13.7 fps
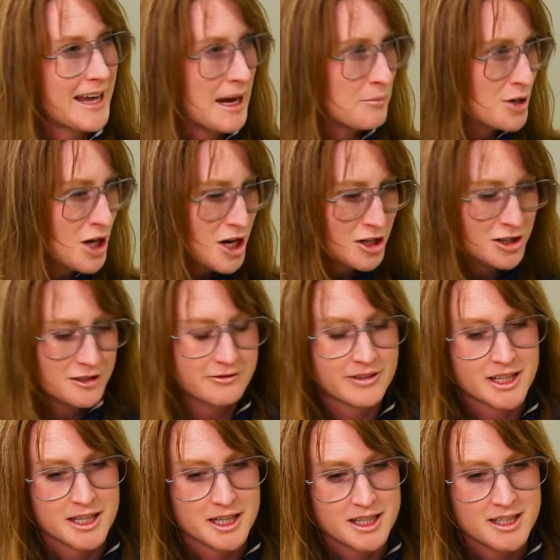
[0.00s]

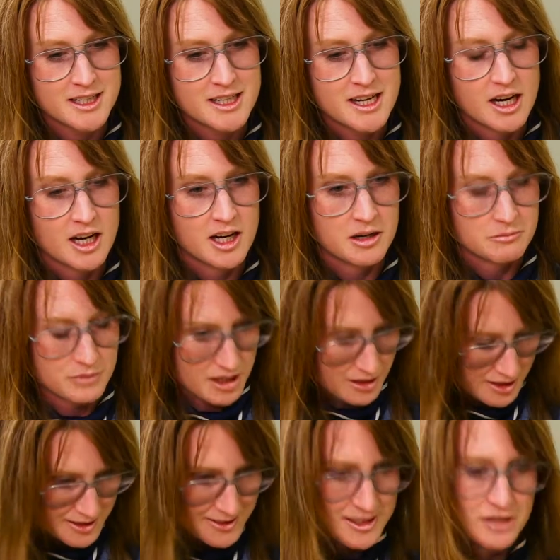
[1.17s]
capnography, an
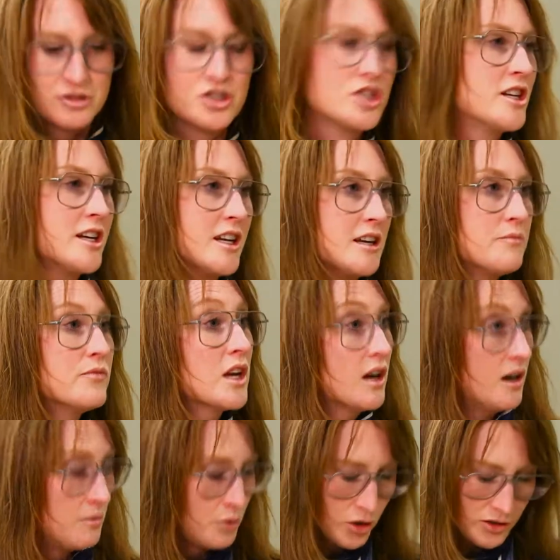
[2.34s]
ECG,
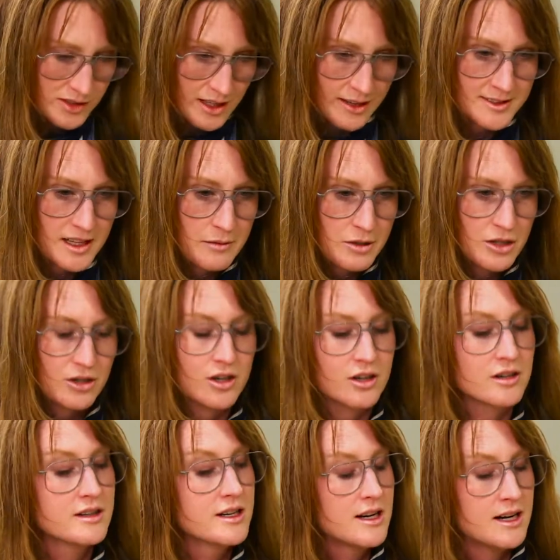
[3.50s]
a pulse
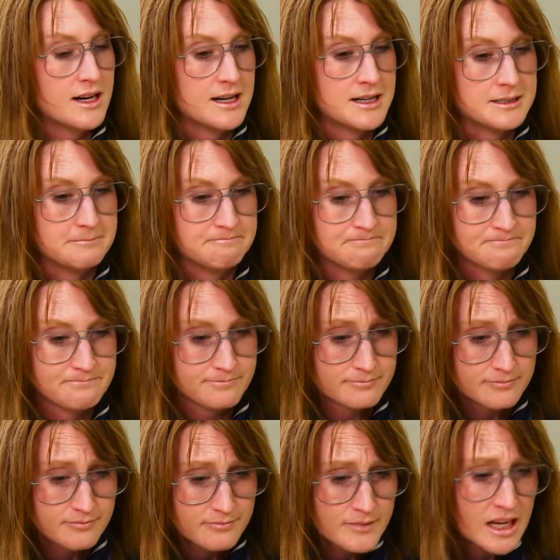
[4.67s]
oximeter,
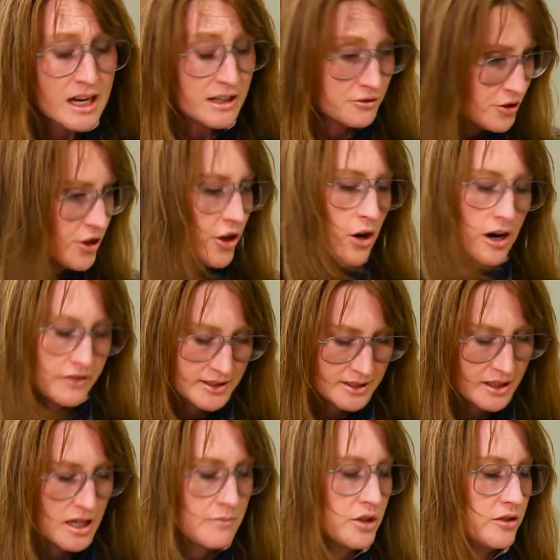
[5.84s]

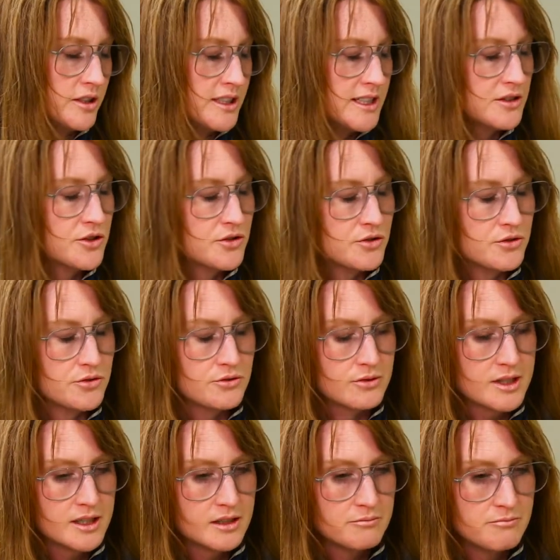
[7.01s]
obviously an ability to
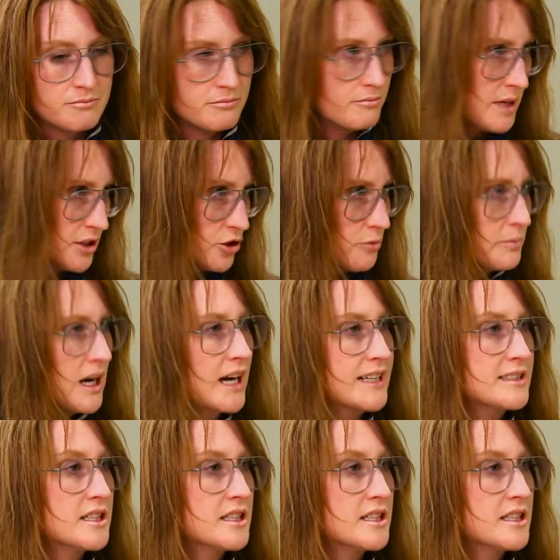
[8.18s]
measure body